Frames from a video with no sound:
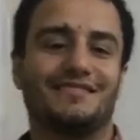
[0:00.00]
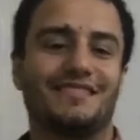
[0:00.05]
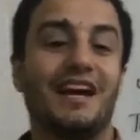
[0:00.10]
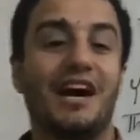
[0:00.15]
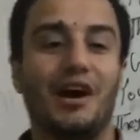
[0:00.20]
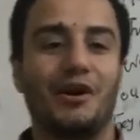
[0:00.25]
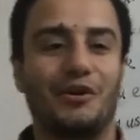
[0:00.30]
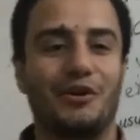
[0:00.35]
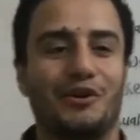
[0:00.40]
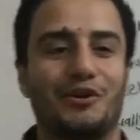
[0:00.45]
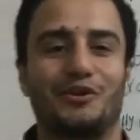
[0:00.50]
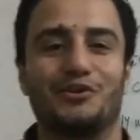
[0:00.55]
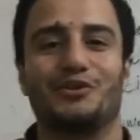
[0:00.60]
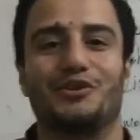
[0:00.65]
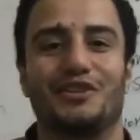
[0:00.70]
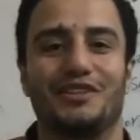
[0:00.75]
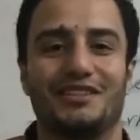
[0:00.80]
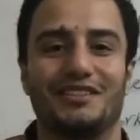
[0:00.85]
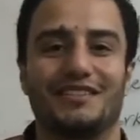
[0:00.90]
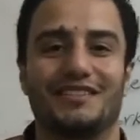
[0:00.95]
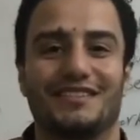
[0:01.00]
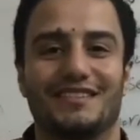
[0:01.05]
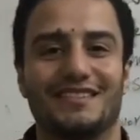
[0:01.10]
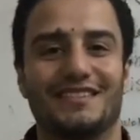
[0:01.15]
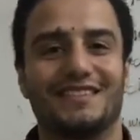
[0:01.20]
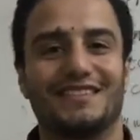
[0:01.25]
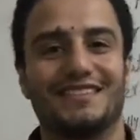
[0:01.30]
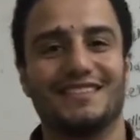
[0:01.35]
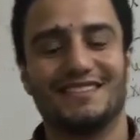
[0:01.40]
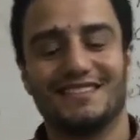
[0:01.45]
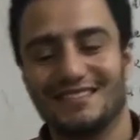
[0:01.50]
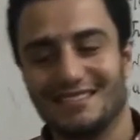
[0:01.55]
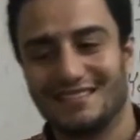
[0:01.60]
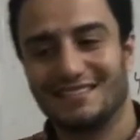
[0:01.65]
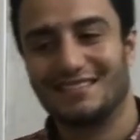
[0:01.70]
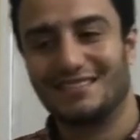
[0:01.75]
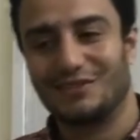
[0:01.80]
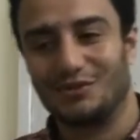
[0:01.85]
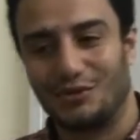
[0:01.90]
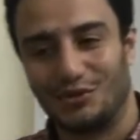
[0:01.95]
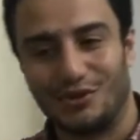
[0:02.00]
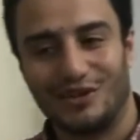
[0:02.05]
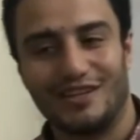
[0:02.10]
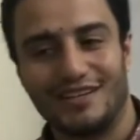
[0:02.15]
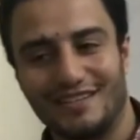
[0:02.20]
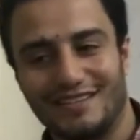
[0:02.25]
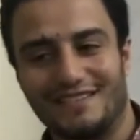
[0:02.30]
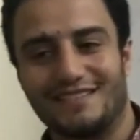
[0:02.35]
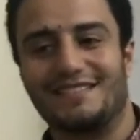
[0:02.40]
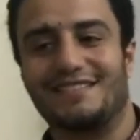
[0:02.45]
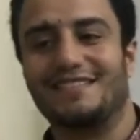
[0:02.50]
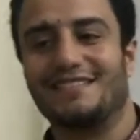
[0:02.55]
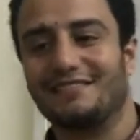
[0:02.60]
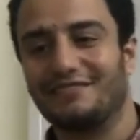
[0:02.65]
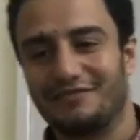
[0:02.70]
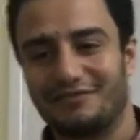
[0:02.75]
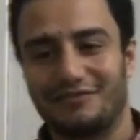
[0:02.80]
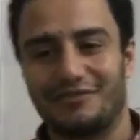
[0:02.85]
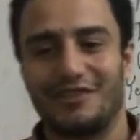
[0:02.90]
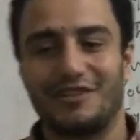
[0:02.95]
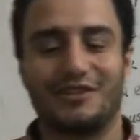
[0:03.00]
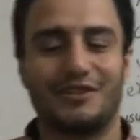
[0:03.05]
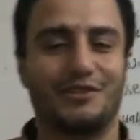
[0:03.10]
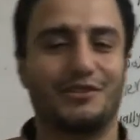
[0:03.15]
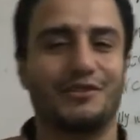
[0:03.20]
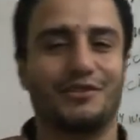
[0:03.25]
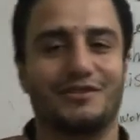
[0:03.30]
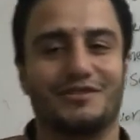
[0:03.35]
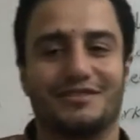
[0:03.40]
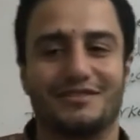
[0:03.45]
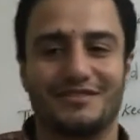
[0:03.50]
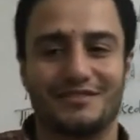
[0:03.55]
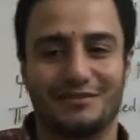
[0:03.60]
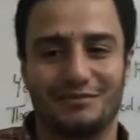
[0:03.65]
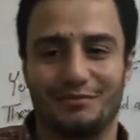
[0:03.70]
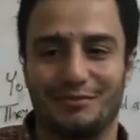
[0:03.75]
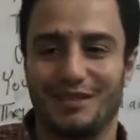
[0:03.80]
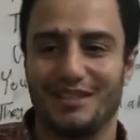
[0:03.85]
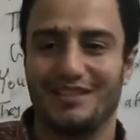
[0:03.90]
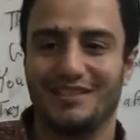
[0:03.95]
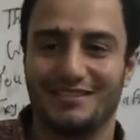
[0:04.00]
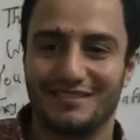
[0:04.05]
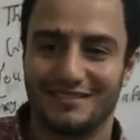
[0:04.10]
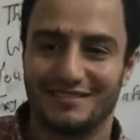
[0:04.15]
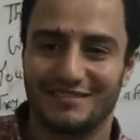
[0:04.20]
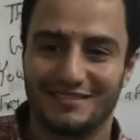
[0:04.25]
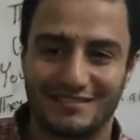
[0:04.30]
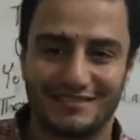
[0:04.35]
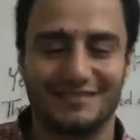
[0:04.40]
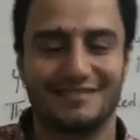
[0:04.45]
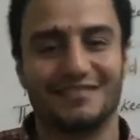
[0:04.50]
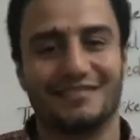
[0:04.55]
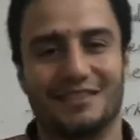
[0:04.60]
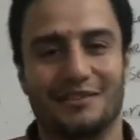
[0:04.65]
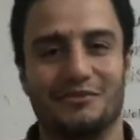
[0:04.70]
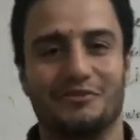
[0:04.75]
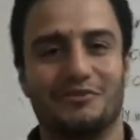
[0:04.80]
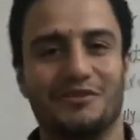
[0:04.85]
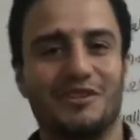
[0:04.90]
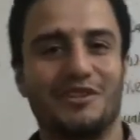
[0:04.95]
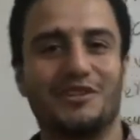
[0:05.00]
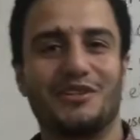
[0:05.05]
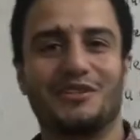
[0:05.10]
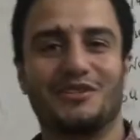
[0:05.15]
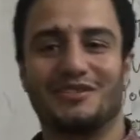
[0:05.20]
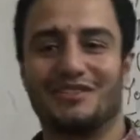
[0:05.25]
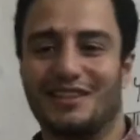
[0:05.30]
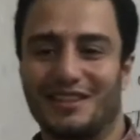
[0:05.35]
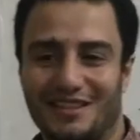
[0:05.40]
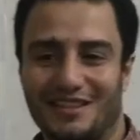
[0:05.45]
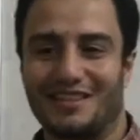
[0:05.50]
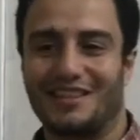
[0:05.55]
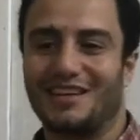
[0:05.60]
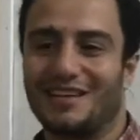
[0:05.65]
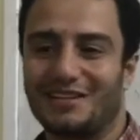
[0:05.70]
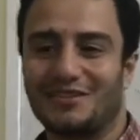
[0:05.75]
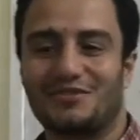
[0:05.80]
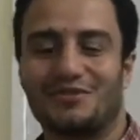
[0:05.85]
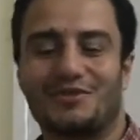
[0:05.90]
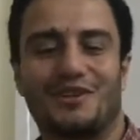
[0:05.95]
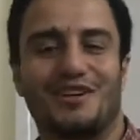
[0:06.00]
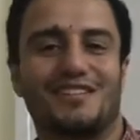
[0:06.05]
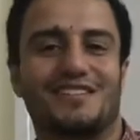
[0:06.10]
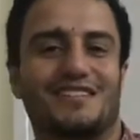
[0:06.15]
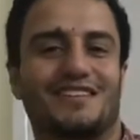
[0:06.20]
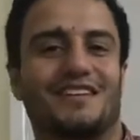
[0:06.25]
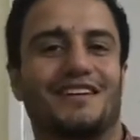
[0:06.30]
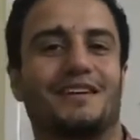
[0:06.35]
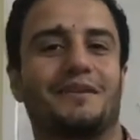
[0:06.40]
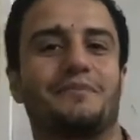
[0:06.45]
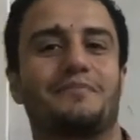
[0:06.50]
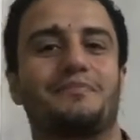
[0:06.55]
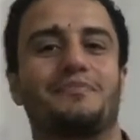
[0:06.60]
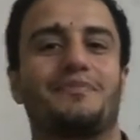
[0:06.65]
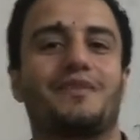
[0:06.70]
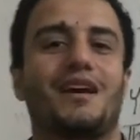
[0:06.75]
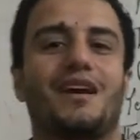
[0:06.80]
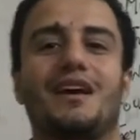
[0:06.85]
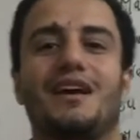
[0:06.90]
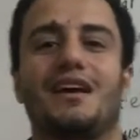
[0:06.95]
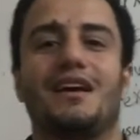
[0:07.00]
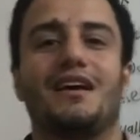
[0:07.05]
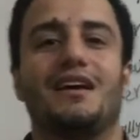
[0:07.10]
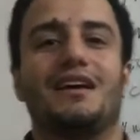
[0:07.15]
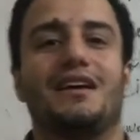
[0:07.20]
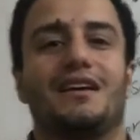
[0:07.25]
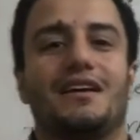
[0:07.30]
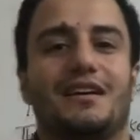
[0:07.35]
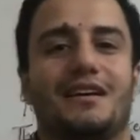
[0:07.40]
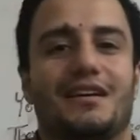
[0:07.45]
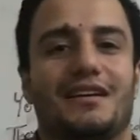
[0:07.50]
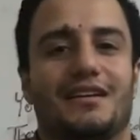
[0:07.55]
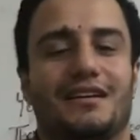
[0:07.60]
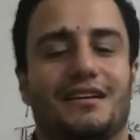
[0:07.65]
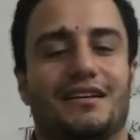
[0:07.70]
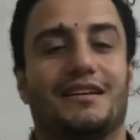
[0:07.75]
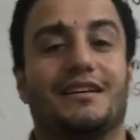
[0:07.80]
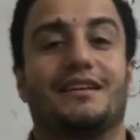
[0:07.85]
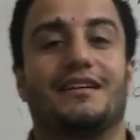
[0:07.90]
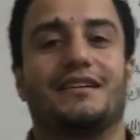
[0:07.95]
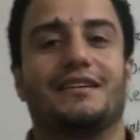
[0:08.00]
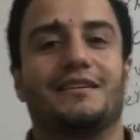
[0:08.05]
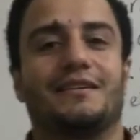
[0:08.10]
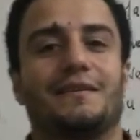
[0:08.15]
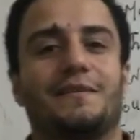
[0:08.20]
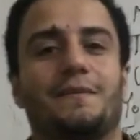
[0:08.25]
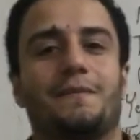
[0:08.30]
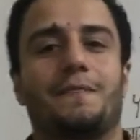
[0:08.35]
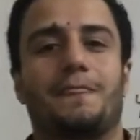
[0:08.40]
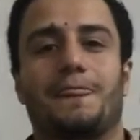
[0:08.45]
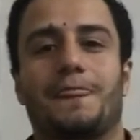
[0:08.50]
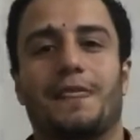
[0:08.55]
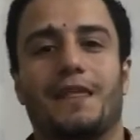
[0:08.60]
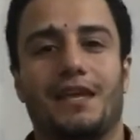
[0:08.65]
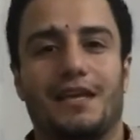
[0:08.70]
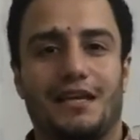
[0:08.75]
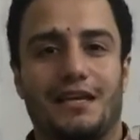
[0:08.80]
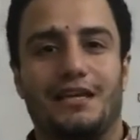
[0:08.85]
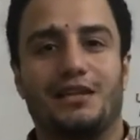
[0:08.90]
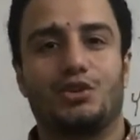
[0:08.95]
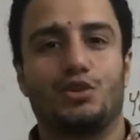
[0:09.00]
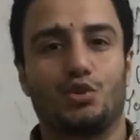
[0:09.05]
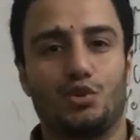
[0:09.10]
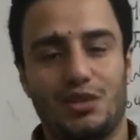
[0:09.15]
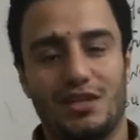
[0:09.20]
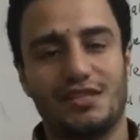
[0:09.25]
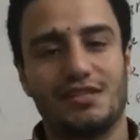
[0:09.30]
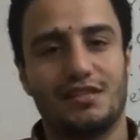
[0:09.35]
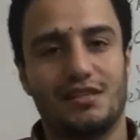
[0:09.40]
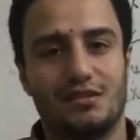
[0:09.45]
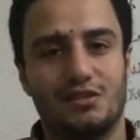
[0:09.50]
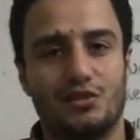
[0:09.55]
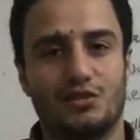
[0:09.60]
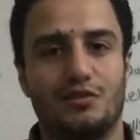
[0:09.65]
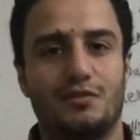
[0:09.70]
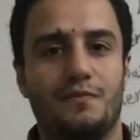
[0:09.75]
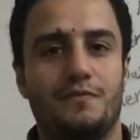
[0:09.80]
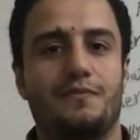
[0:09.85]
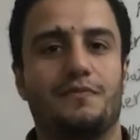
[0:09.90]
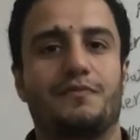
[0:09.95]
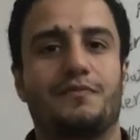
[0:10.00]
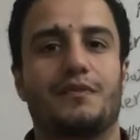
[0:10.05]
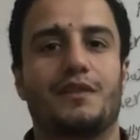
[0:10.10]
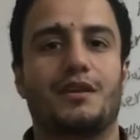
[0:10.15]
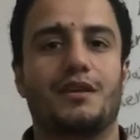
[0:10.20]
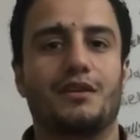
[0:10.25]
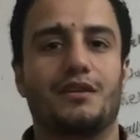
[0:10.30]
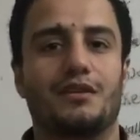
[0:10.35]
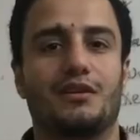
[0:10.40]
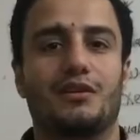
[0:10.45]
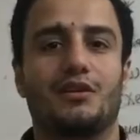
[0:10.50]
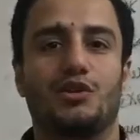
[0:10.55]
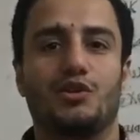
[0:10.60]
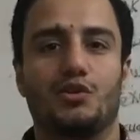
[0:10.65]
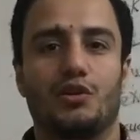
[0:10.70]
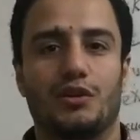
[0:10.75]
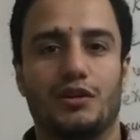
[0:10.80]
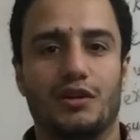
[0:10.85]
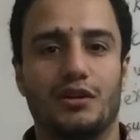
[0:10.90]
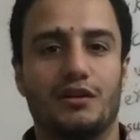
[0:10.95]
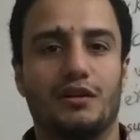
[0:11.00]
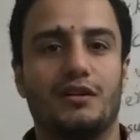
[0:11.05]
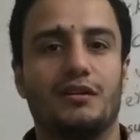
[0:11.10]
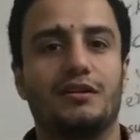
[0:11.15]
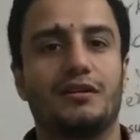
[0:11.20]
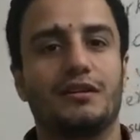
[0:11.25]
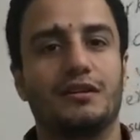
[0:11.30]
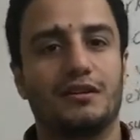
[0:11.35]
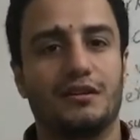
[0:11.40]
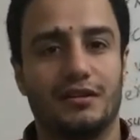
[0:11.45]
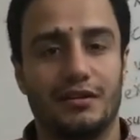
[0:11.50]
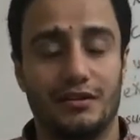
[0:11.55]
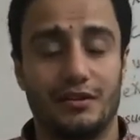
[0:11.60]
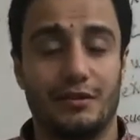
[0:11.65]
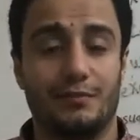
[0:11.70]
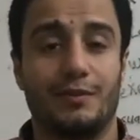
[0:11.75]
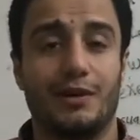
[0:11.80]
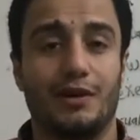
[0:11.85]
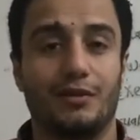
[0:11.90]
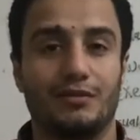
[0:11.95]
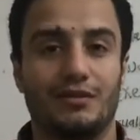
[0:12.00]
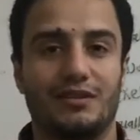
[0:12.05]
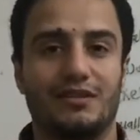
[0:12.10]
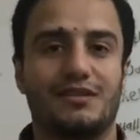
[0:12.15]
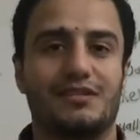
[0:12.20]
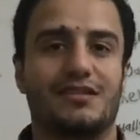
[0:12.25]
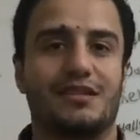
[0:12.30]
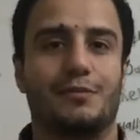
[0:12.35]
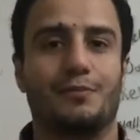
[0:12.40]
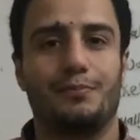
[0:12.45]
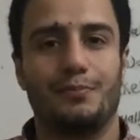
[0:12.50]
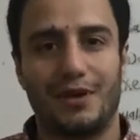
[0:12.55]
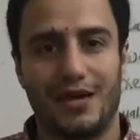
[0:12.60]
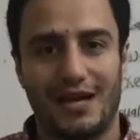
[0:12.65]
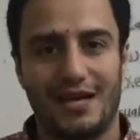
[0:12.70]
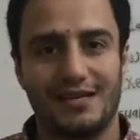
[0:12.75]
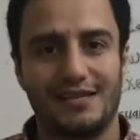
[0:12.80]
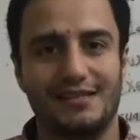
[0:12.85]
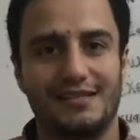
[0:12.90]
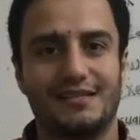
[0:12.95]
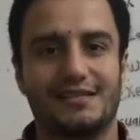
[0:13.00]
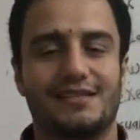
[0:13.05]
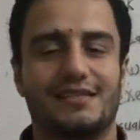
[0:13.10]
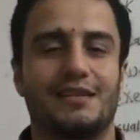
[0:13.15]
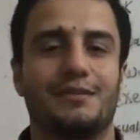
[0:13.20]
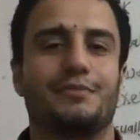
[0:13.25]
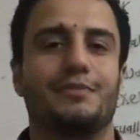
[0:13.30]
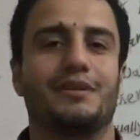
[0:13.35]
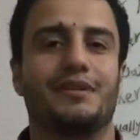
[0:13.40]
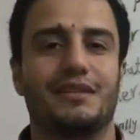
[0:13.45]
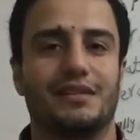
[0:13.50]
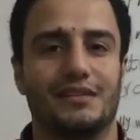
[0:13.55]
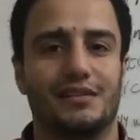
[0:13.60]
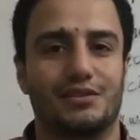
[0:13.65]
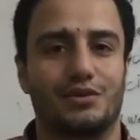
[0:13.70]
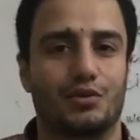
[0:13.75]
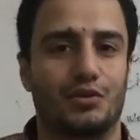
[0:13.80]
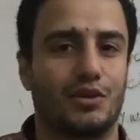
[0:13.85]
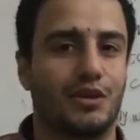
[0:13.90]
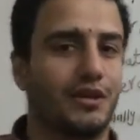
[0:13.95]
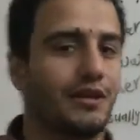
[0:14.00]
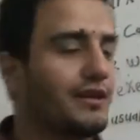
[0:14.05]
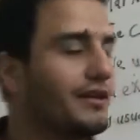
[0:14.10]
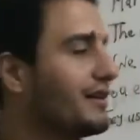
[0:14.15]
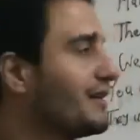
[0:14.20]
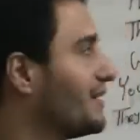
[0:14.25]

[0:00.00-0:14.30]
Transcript: how are you doing? Great, very good. Me? I'm very good, thanks for asking. Uh, in today's lesson, you are gonna learn about the past simple tense, okay?